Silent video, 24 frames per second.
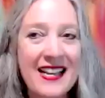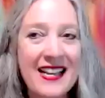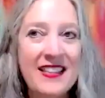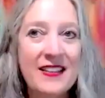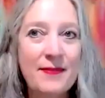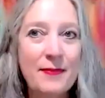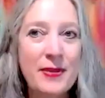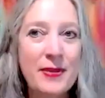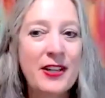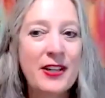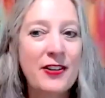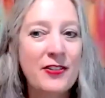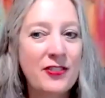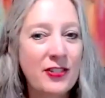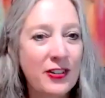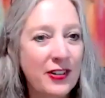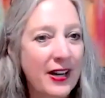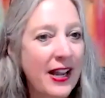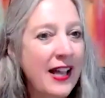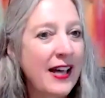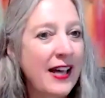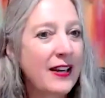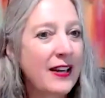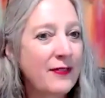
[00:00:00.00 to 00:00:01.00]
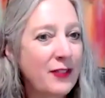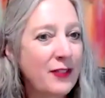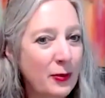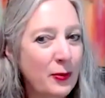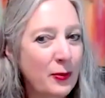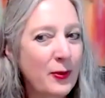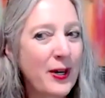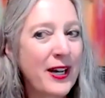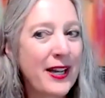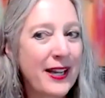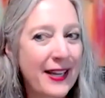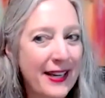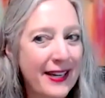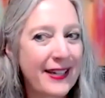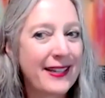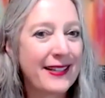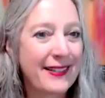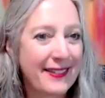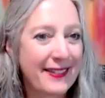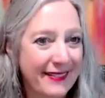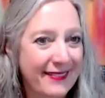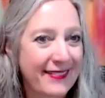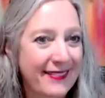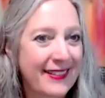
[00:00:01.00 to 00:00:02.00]
then because you're out of your way,
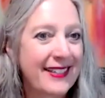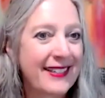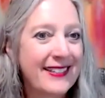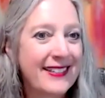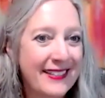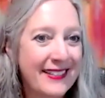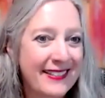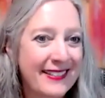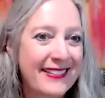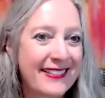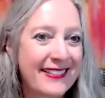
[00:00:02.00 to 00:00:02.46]
right?